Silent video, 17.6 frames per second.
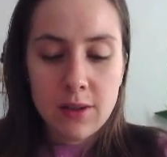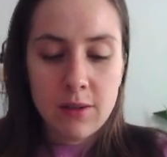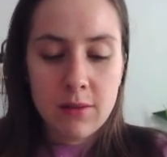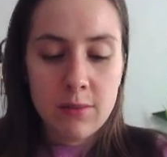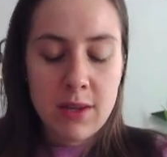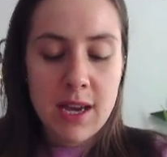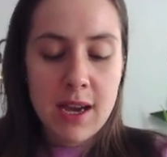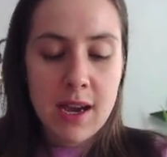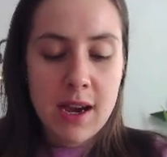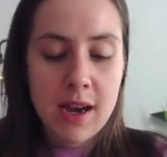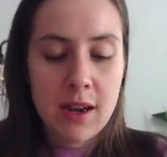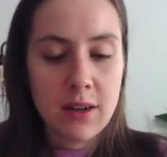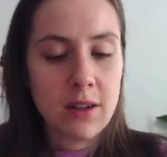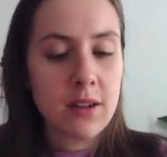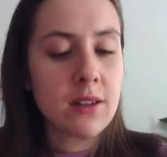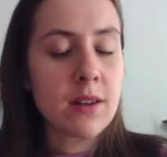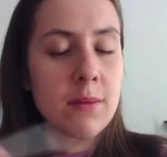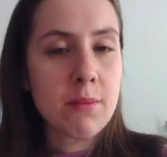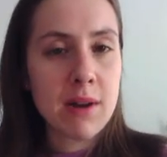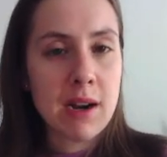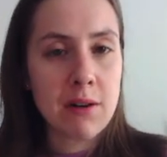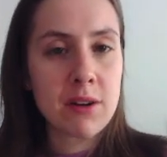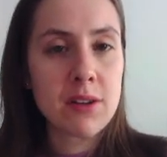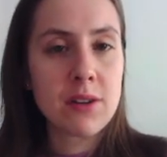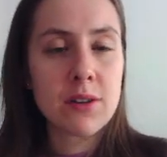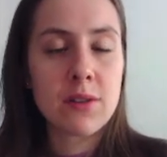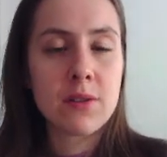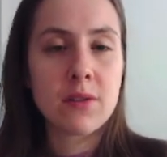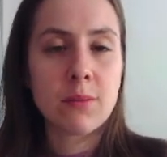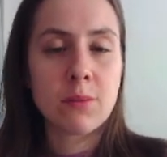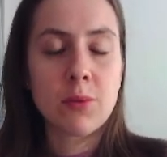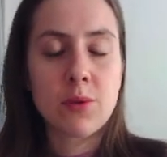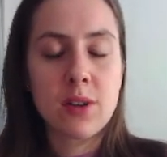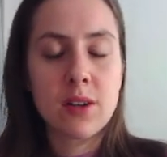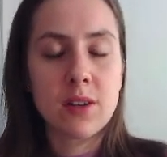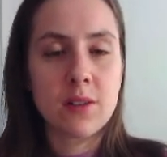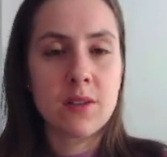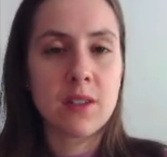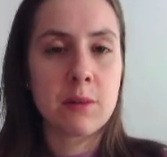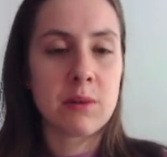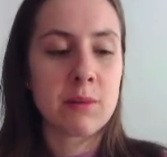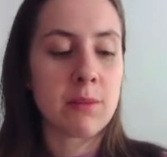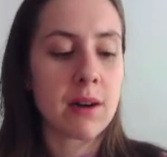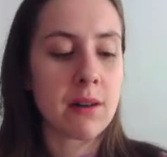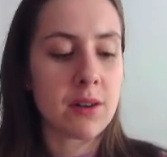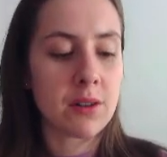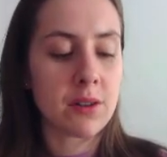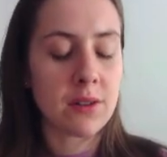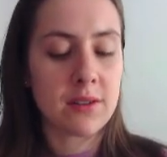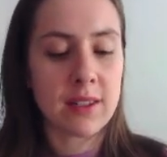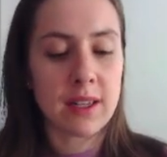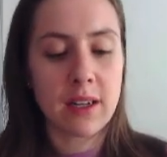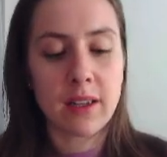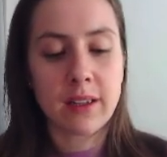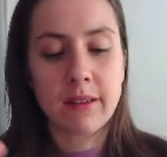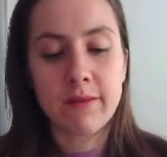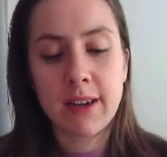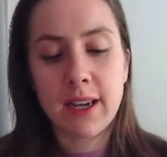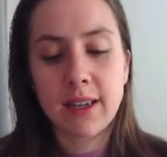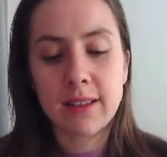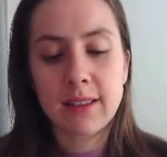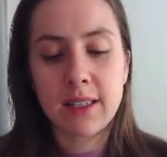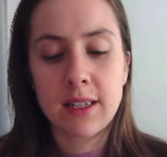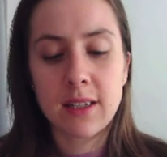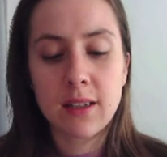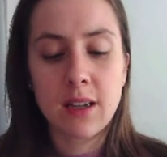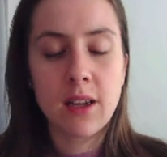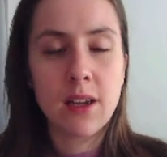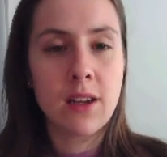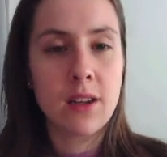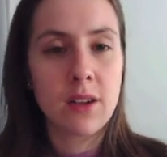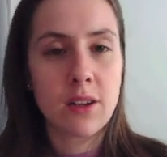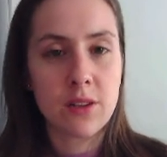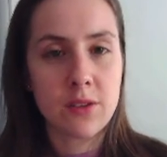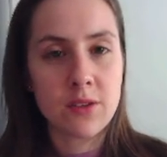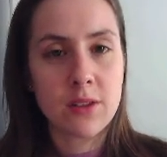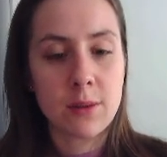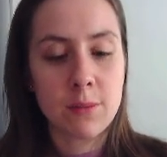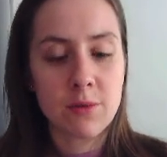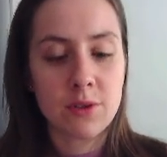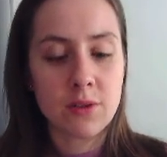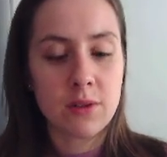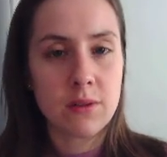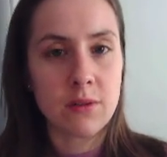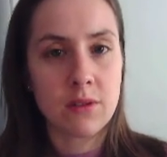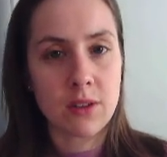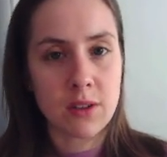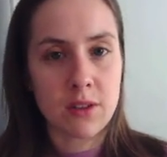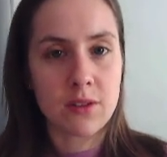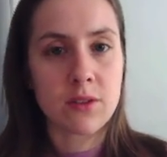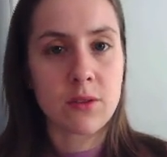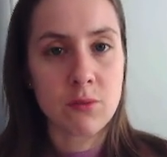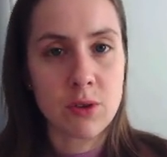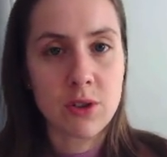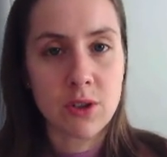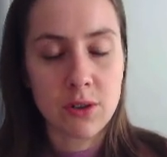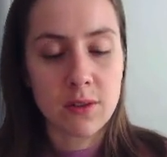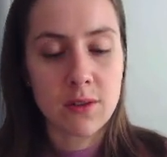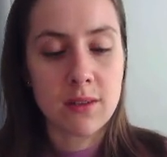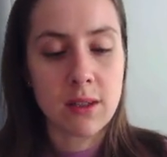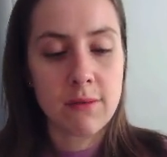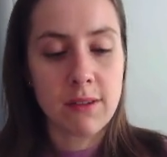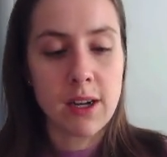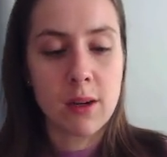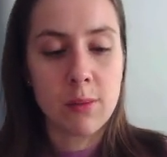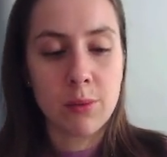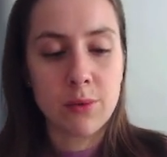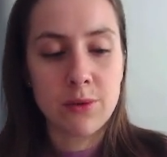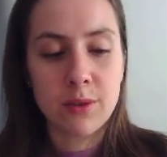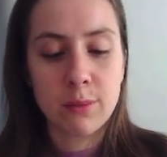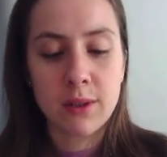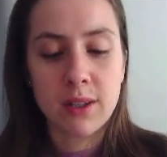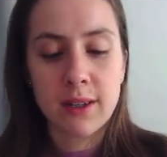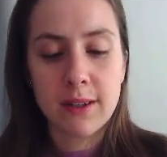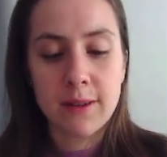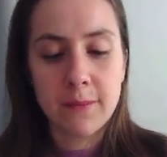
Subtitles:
Yeah, and in a merit good, the more you consume a merit good, say like a vaccine, consumption does reduce the available supply.